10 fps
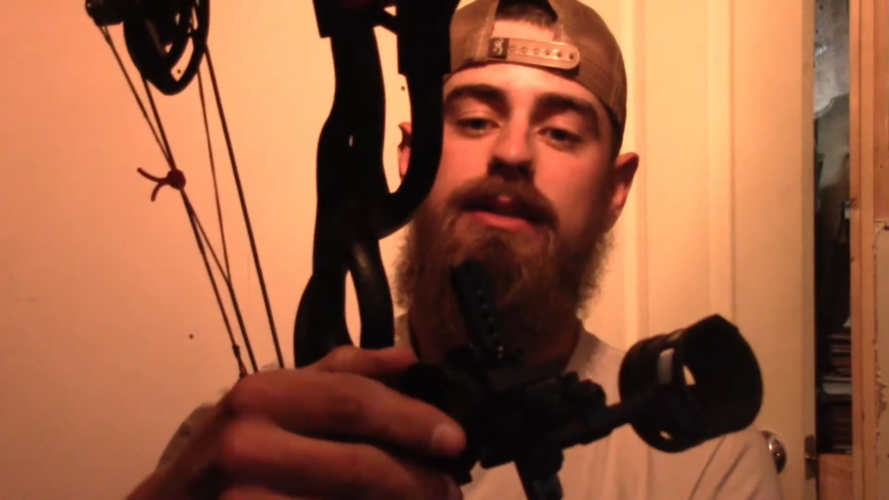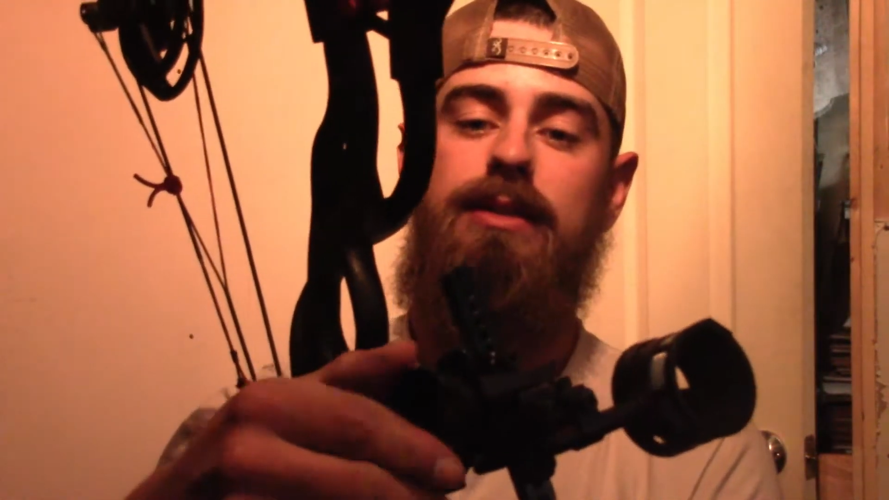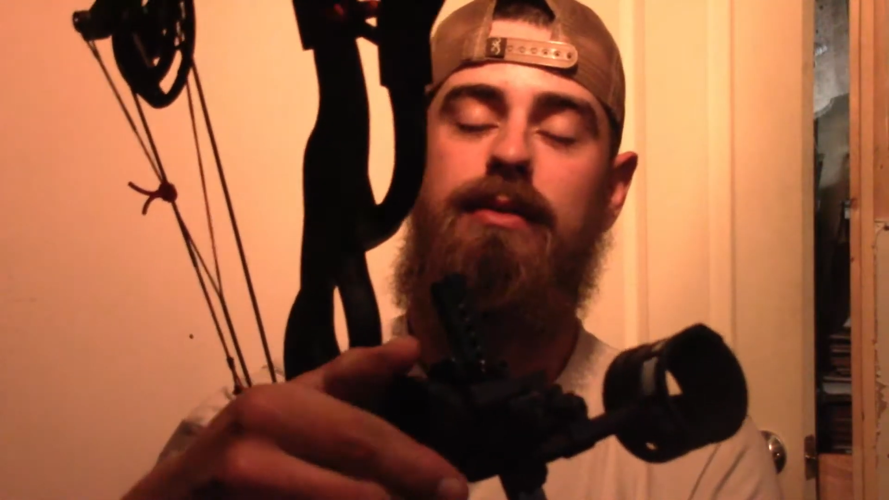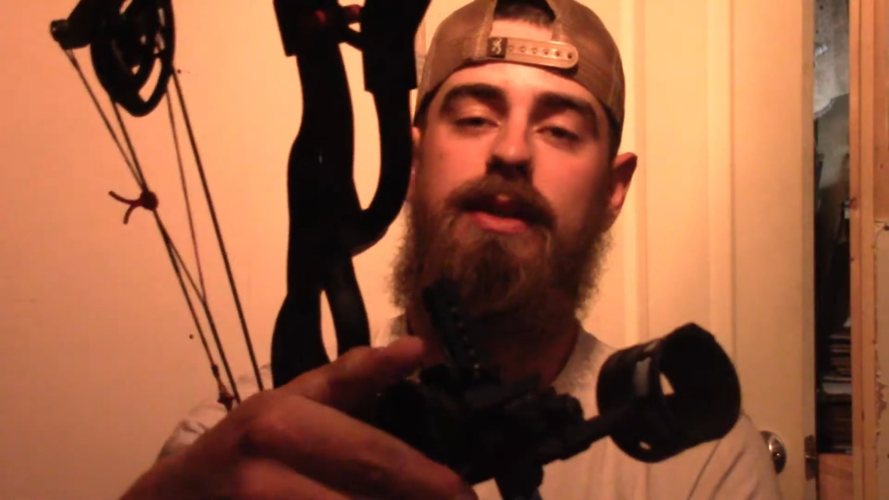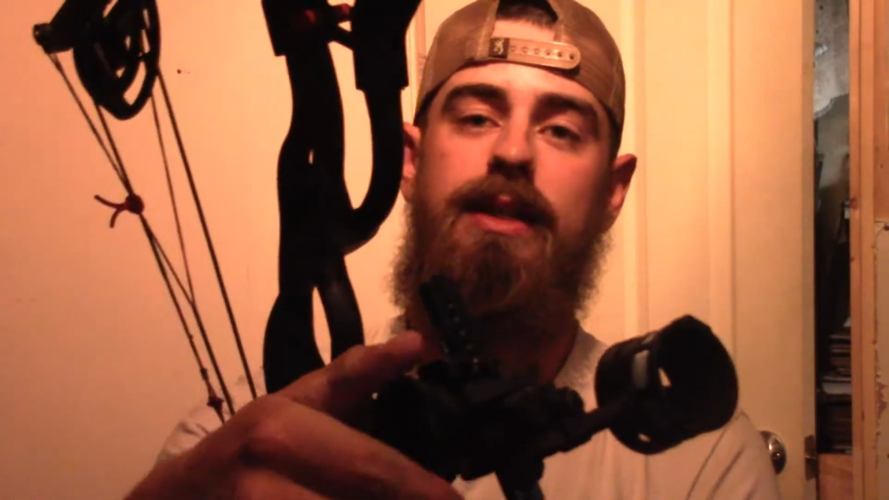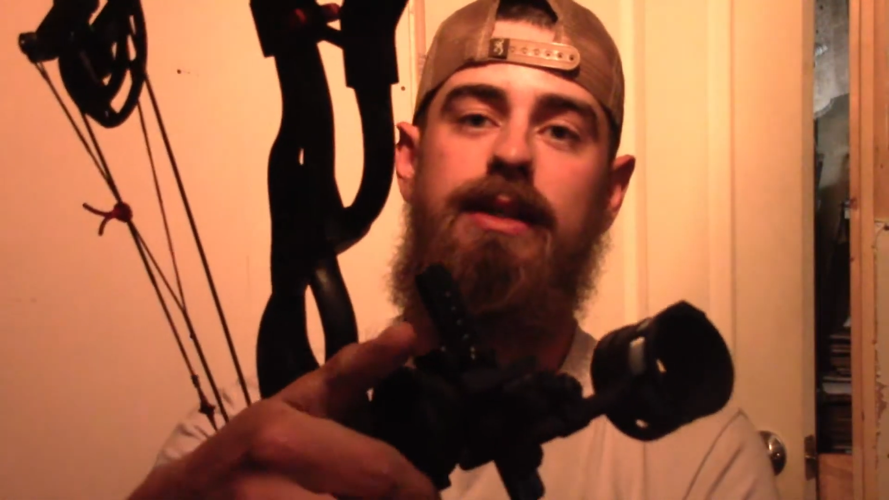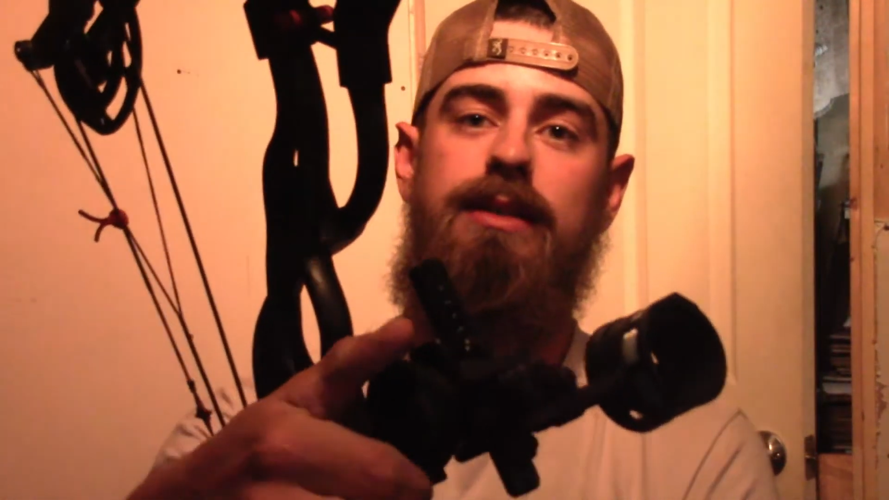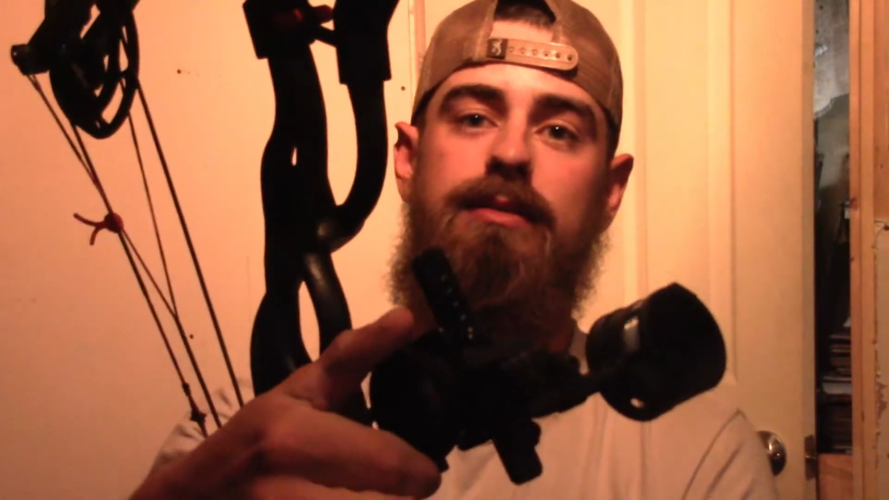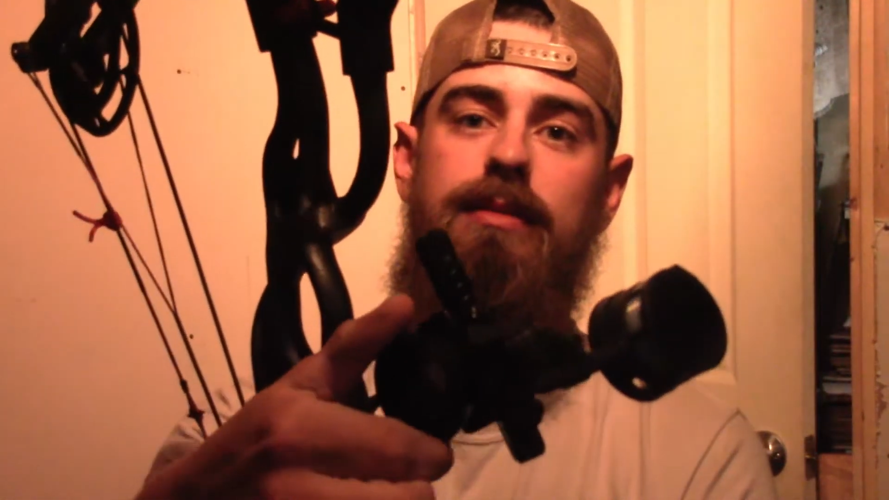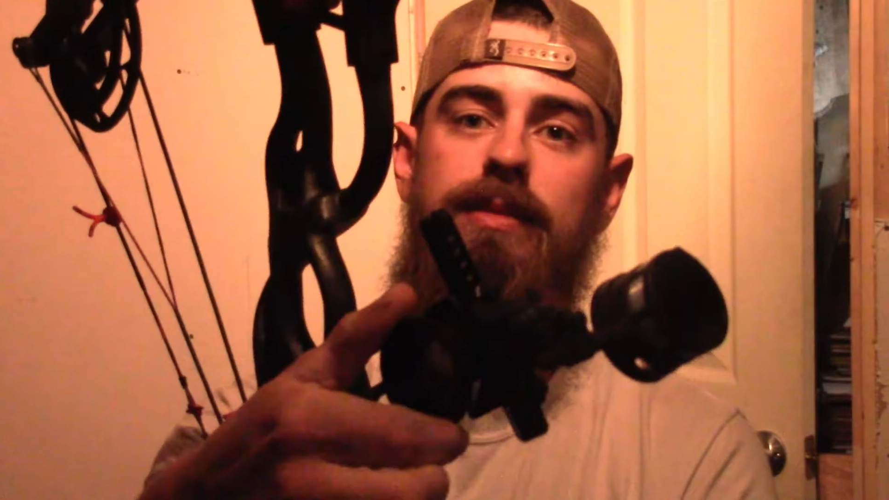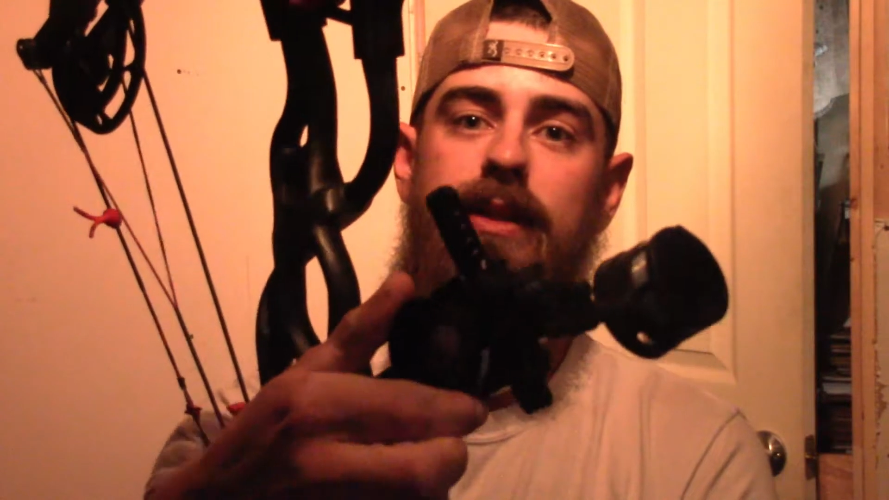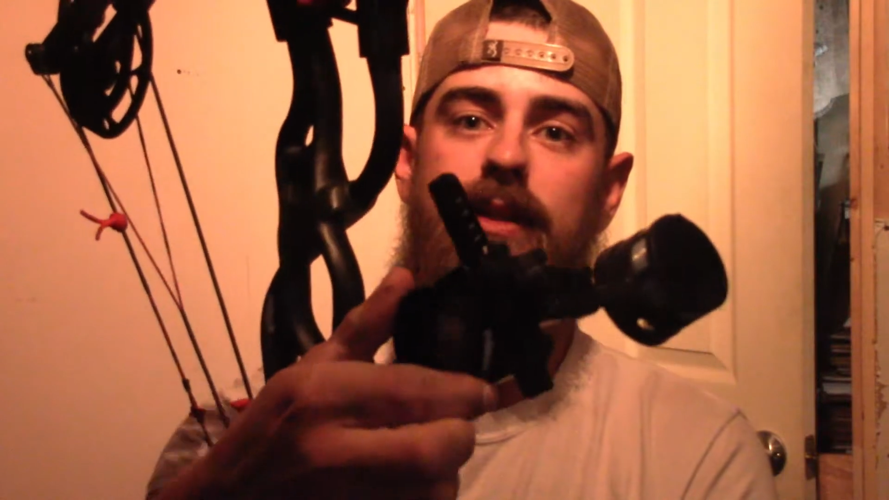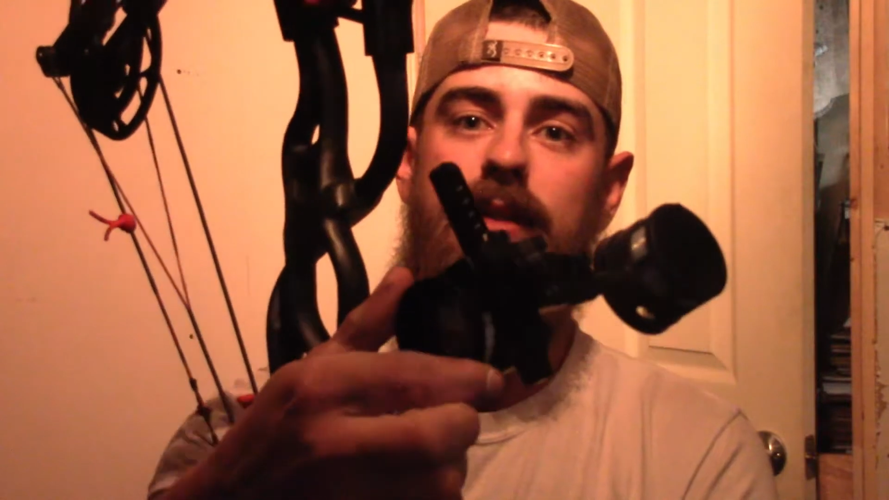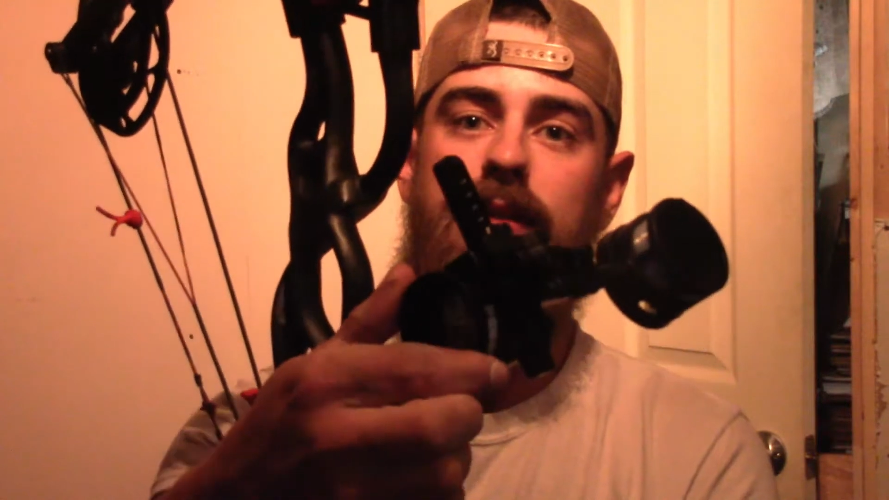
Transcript: so it is going to be